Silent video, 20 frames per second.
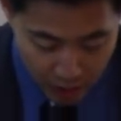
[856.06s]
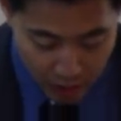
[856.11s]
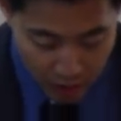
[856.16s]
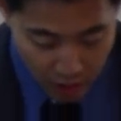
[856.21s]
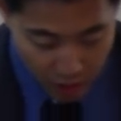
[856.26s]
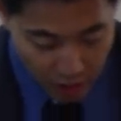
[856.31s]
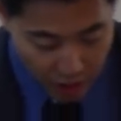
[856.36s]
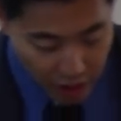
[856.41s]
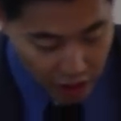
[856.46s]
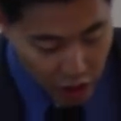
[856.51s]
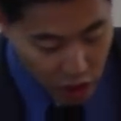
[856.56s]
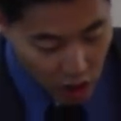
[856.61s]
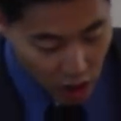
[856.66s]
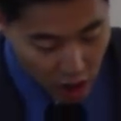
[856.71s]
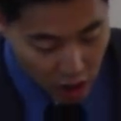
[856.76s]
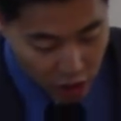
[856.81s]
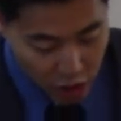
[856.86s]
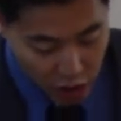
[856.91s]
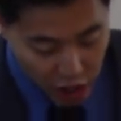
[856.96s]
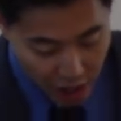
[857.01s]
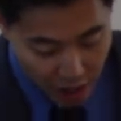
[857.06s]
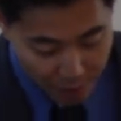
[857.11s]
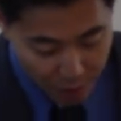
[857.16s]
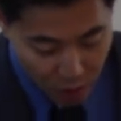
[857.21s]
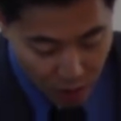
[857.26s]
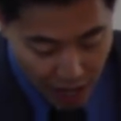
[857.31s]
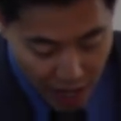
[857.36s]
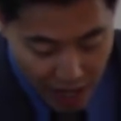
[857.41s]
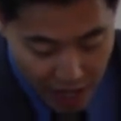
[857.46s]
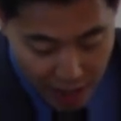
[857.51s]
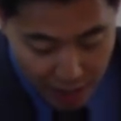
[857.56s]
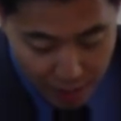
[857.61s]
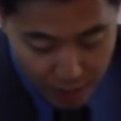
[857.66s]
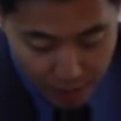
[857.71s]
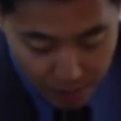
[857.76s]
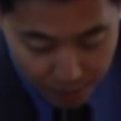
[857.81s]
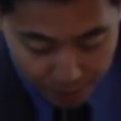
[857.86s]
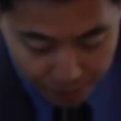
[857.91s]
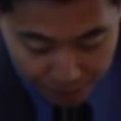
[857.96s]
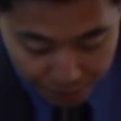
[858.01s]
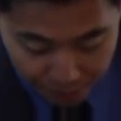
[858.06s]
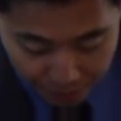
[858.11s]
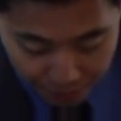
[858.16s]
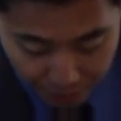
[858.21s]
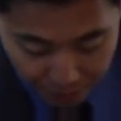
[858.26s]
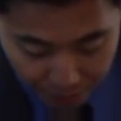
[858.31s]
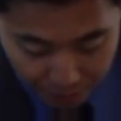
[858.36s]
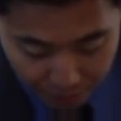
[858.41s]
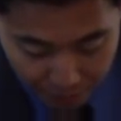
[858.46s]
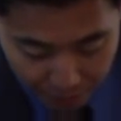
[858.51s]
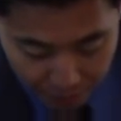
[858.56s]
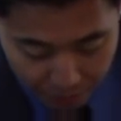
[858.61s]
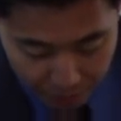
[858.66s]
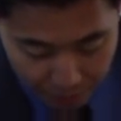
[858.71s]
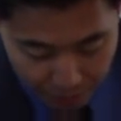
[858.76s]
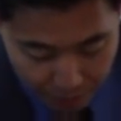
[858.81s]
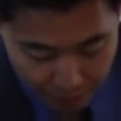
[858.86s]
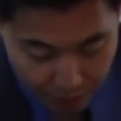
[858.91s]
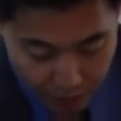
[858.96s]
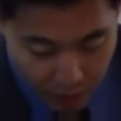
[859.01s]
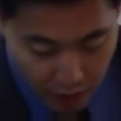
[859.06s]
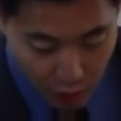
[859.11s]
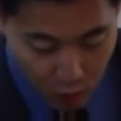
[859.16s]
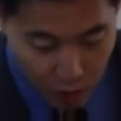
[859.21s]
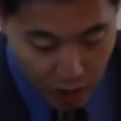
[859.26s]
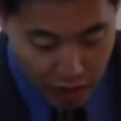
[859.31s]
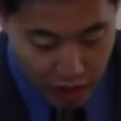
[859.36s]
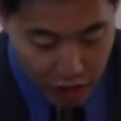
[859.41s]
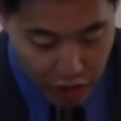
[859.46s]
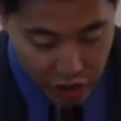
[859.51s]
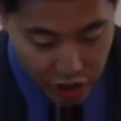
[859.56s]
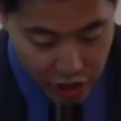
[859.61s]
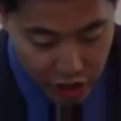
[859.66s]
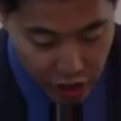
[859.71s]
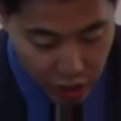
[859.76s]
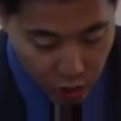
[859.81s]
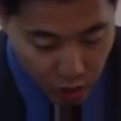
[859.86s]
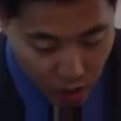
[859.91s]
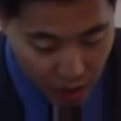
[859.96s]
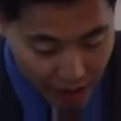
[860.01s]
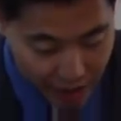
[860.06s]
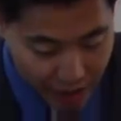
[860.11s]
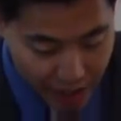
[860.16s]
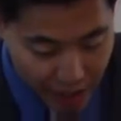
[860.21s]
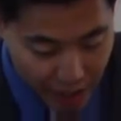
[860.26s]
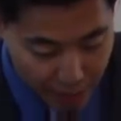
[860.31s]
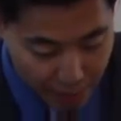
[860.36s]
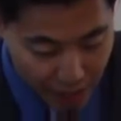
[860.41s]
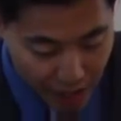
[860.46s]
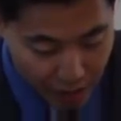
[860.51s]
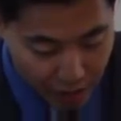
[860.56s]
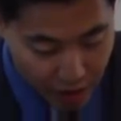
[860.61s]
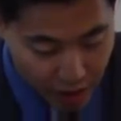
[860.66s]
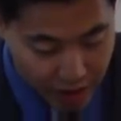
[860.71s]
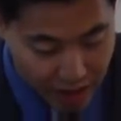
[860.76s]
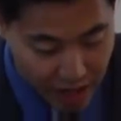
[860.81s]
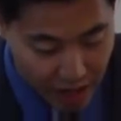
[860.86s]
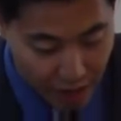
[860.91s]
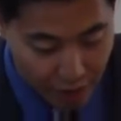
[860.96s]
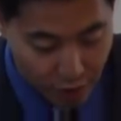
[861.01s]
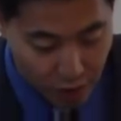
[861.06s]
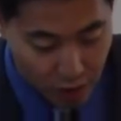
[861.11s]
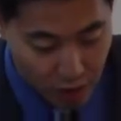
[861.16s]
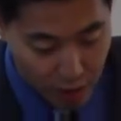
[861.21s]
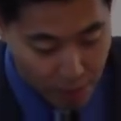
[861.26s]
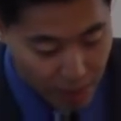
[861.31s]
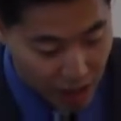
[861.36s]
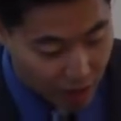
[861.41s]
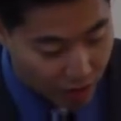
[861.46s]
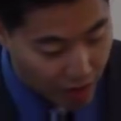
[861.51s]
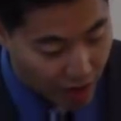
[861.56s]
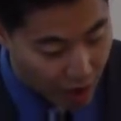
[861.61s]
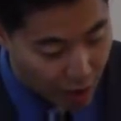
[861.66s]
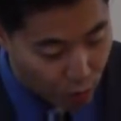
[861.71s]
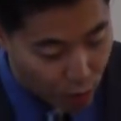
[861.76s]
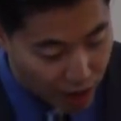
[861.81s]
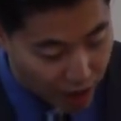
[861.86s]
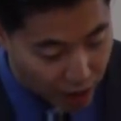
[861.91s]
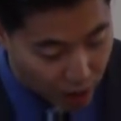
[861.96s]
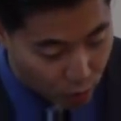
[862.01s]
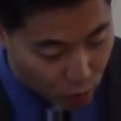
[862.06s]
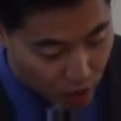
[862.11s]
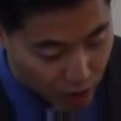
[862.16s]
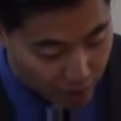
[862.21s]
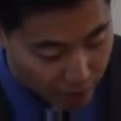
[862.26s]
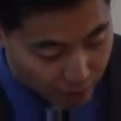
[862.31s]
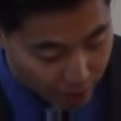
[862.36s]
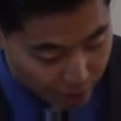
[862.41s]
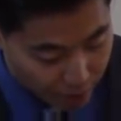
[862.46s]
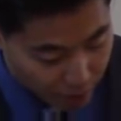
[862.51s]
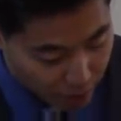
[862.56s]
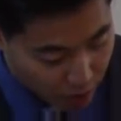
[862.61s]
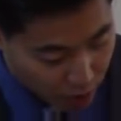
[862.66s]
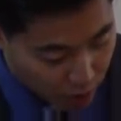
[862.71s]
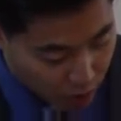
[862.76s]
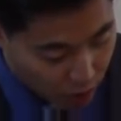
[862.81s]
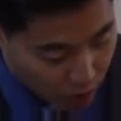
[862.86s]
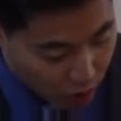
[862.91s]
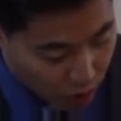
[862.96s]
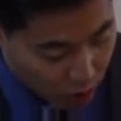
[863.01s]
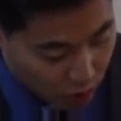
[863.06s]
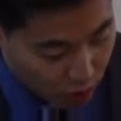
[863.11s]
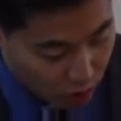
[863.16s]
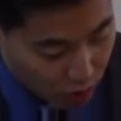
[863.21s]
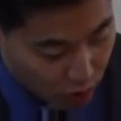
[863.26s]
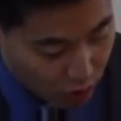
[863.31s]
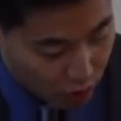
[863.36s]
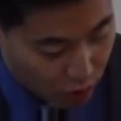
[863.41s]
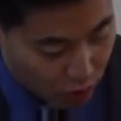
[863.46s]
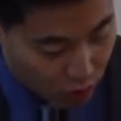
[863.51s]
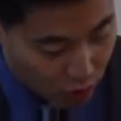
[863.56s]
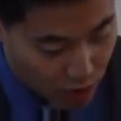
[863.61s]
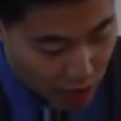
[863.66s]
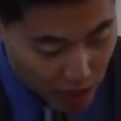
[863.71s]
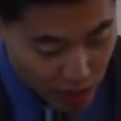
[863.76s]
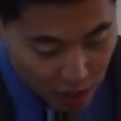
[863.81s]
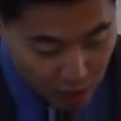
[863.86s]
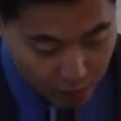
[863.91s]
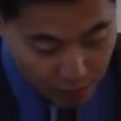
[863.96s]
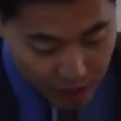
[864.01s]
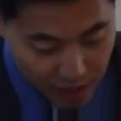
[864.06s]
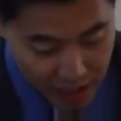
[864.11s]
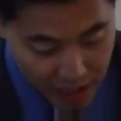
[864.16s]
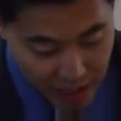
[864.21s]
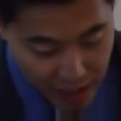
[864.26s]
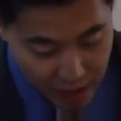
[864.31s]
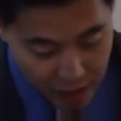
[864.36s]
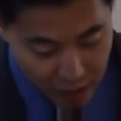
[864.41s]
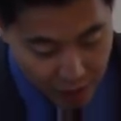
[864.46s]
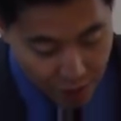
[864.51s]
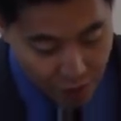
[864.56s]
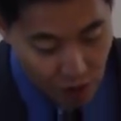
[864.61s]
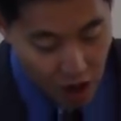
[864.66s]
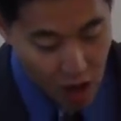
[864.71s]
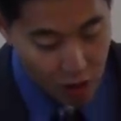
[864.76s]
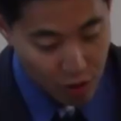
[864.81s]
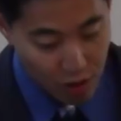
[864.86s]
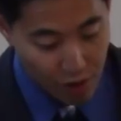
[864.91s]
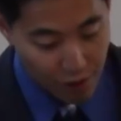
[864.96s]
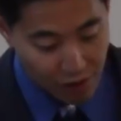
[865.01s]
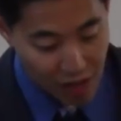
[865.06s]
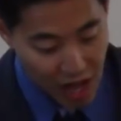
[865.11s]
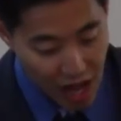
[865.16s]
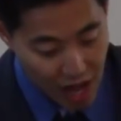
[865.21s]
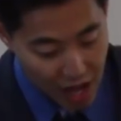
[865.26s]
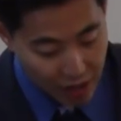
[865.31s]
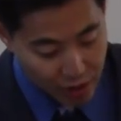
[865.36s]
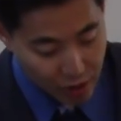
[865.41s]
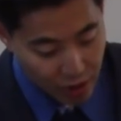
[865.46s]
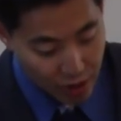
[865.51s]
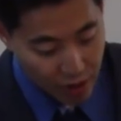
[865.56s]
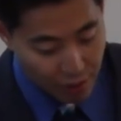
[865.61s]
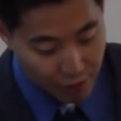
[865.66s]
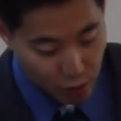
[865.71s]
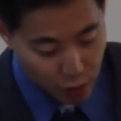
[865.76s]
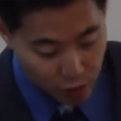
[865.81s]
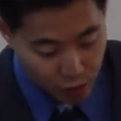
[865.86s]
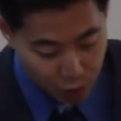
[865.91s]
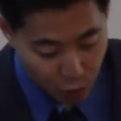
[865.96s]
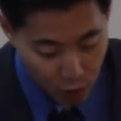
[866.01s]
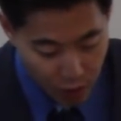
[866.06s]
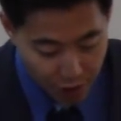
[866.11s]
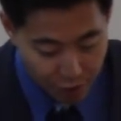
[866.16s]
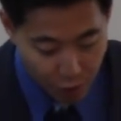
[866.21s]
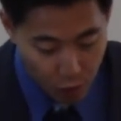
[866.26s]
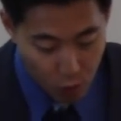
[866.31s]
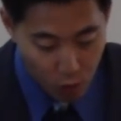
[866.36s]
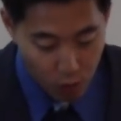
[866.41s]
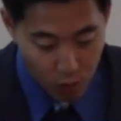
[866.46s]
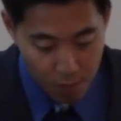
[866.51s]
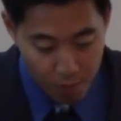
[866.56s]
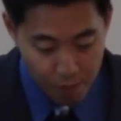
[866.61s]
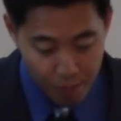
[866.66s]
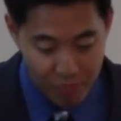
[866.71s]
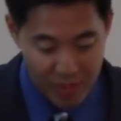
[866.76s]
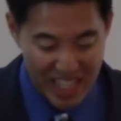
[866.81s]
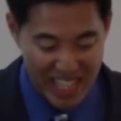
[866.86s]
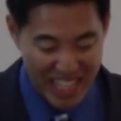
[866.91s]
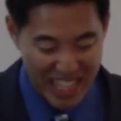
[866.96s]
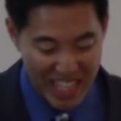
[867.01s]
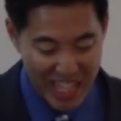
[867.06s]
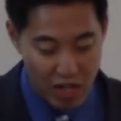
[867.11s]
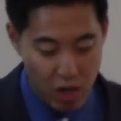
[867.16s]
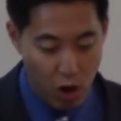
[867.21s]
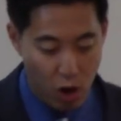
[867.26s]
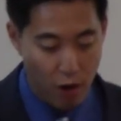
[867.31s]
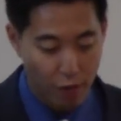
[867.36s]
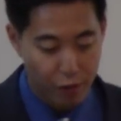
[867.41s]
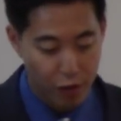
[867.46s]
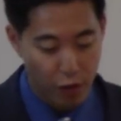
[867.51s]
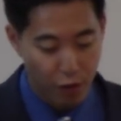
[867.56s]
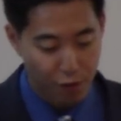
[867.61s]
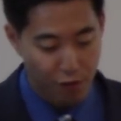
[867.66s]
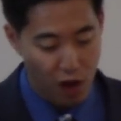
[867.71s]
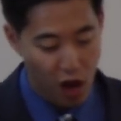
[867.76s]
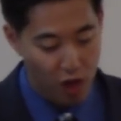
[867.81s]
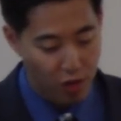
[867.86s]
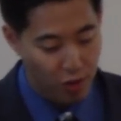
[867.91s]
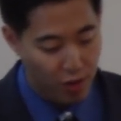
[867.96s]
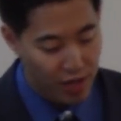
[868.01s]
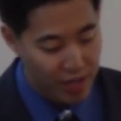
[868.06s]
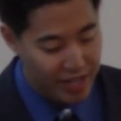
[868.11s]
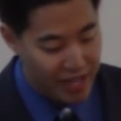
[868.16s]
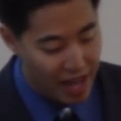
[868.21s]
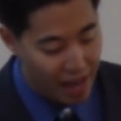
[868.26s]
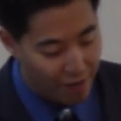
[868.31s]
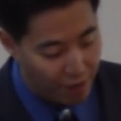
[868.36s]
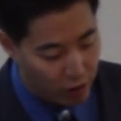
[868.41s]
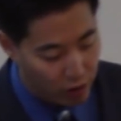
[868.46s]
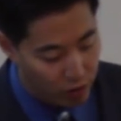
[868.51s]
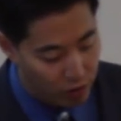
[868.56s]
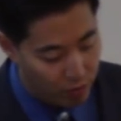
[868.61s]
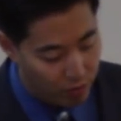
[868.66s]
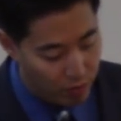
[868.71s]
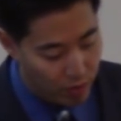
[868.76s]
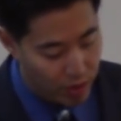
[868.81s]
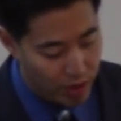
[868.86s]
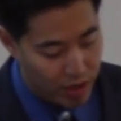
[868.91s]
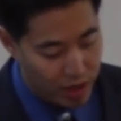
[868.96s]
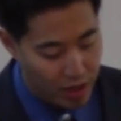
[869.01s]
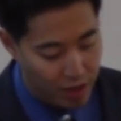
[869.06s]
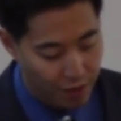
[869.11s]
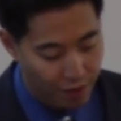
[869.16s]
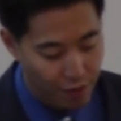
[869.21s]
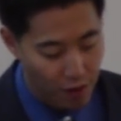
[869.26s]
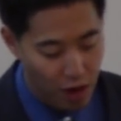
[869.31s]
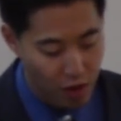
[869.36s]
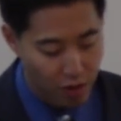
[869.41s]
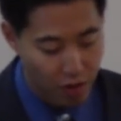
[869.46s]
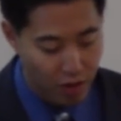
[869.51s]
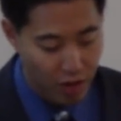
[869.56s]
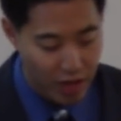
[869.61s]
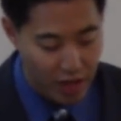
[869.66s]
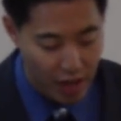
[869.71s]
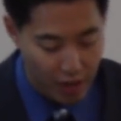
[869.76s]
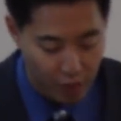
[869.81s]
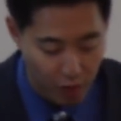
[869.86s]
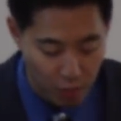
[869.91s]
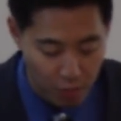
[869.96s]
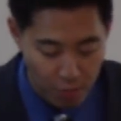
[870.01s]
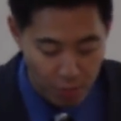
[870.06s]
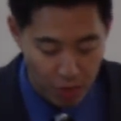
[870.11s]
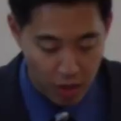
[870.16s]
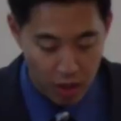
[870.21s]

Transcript: Now look at John chapter 8. Now what did Jesus Christ said about the devil, about that wicked one? Well, he is the father of lies. Look at verse 44. Ye are of your father the devil. See, the father of the devil.